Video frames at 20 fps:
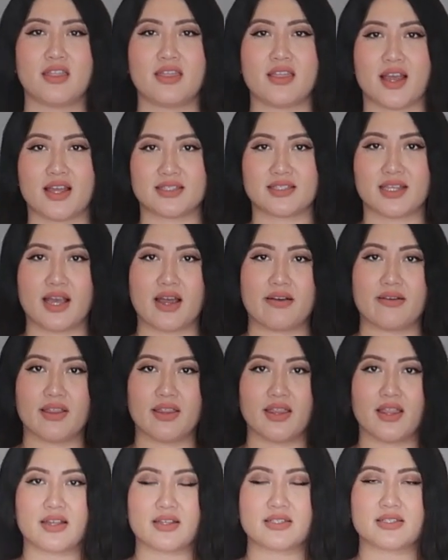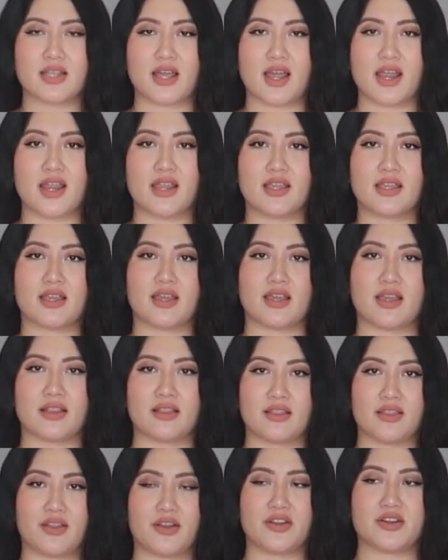That's how it looks
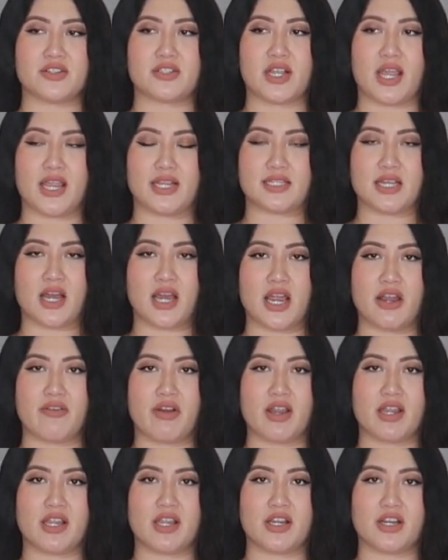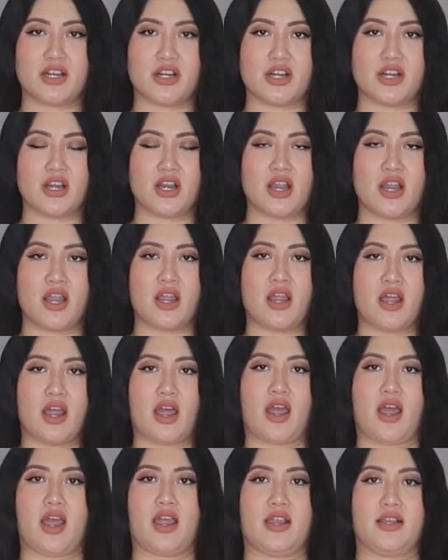like. There's a tie right here.
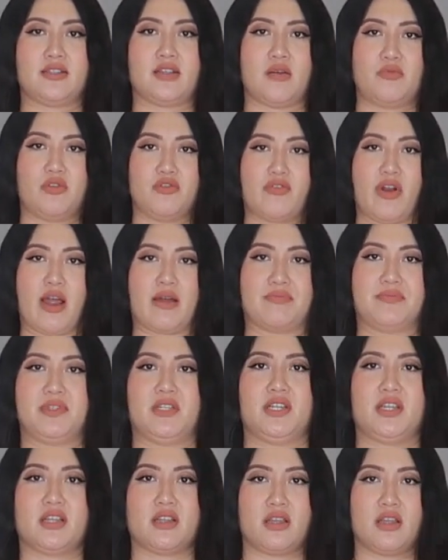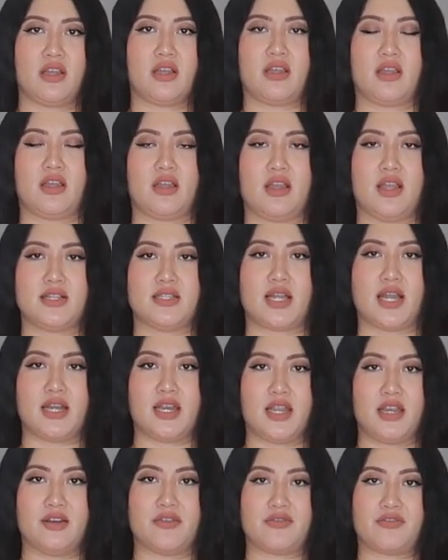I double wrapped it and tied
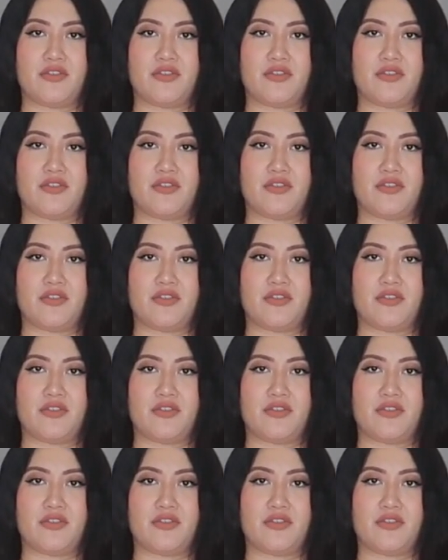it in the